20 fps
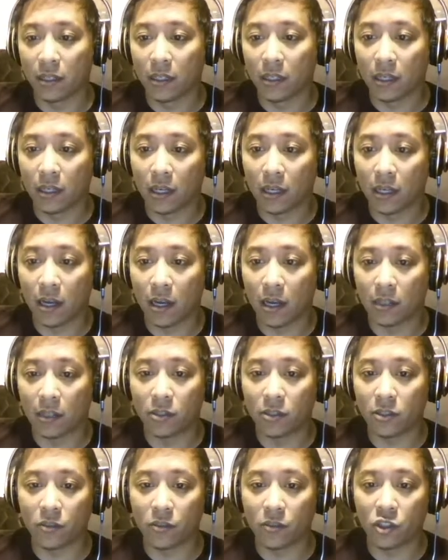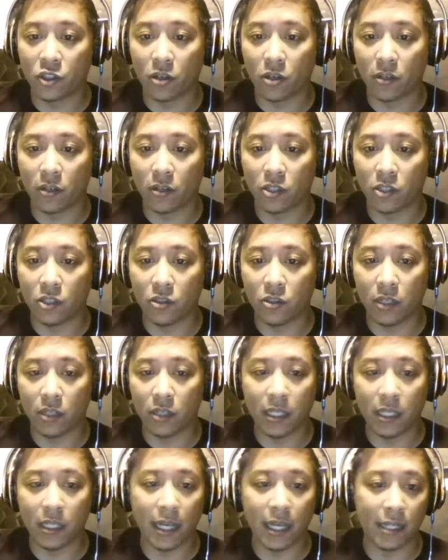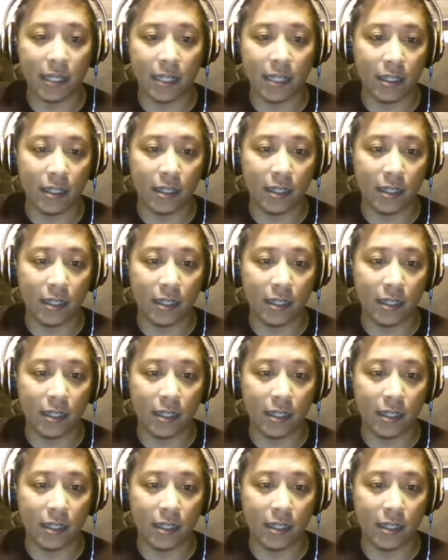colors of shirt that you can get